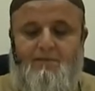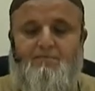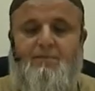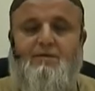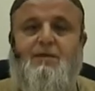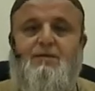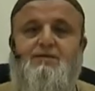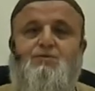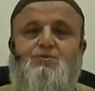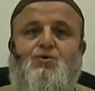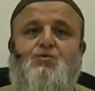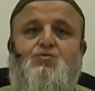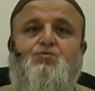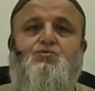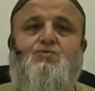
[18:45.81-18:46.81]
But there is
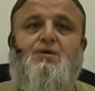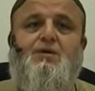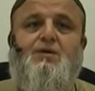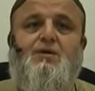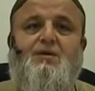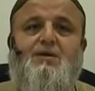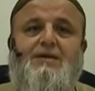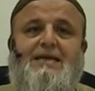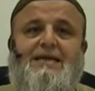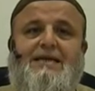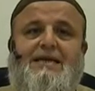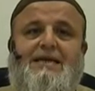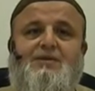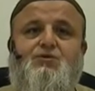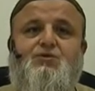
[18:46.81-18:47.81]
no
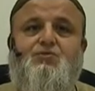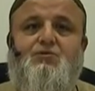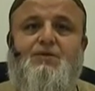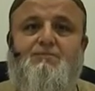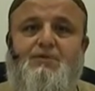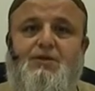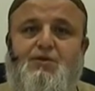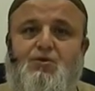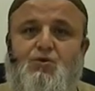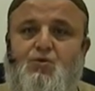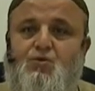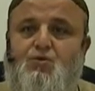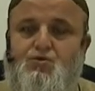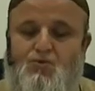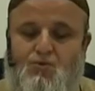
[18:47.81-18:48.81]
need to repeat the
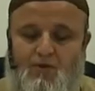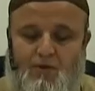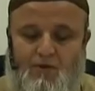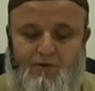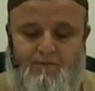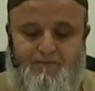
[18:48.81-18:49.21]
ghusl.